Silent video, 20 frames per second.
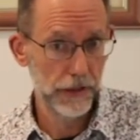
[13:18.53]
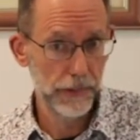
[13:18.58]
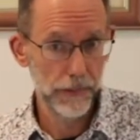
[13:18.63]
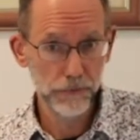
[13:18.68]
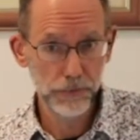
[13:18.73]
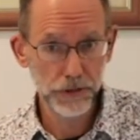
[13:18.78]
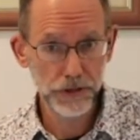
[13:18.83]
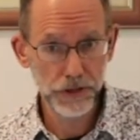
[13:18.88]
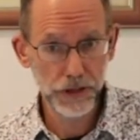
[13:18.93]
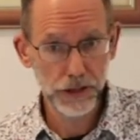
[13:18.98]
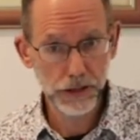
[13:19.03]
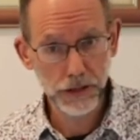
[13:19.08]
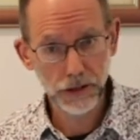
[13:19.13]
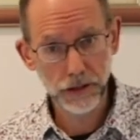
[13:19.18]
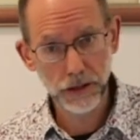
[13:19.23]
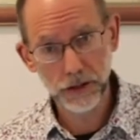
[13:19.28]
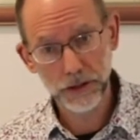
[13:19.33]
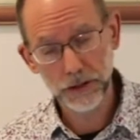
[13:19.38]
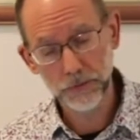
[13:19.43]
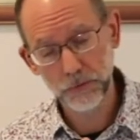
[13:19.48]
And
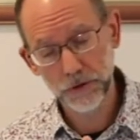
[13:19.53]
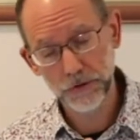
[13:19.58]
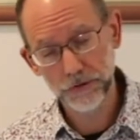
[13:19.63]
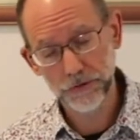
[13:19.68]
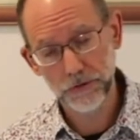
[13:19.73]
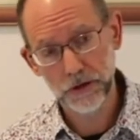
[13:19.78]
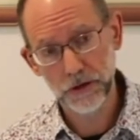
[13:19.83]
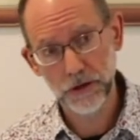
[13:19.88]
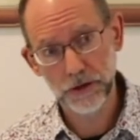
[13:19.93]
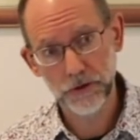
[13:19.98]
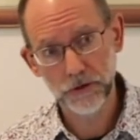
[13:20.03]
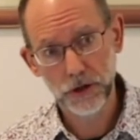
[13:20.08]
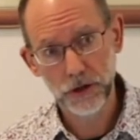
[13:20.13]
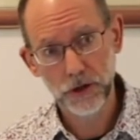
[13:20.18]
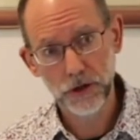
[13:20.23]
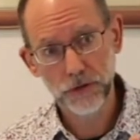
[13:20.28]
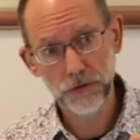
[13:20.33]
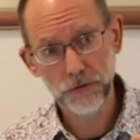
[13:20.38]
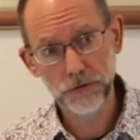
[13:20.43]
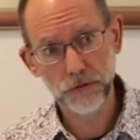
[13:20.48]
particularly we find
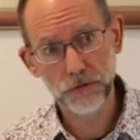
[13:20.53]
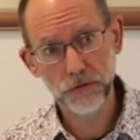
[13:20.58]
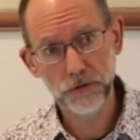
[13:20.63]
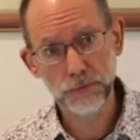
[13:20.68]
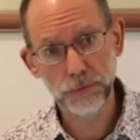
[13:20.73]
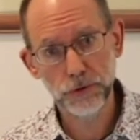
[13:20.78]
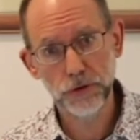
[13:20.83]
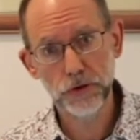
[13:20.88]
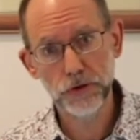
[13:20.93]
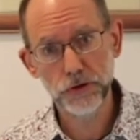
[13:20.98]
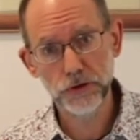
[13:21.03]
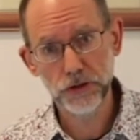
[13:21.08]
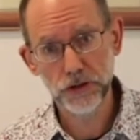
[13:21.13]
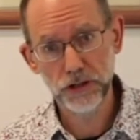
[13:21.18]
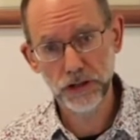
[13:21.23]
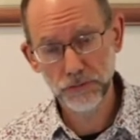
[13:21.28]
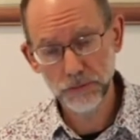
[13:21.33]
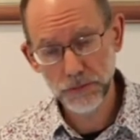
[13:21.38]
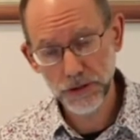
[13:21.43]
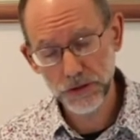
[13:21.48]
through the person
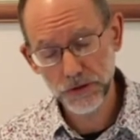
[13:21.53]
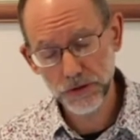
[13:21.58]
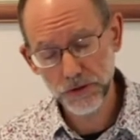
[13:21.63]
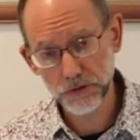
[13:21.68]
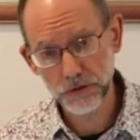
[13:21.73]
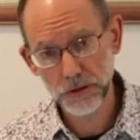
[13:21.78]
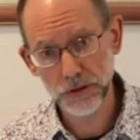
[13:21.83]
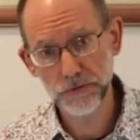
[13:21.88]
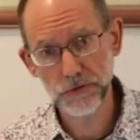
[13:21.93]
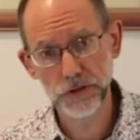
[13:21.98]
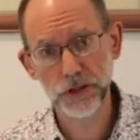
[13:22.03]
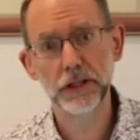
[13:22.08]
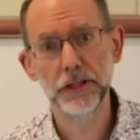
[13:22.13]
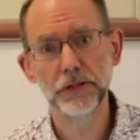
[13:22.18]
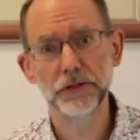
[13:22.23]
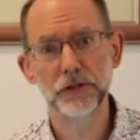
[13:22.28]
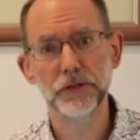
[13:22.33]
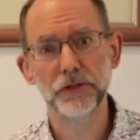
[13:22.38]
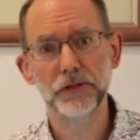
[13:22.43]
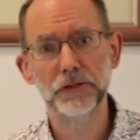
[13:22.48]
and the ministry of
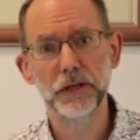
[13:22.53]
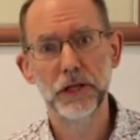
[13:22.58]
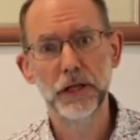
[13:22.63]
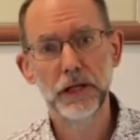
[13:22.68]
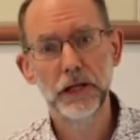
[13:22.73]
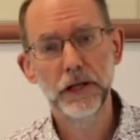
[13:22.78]
Jesus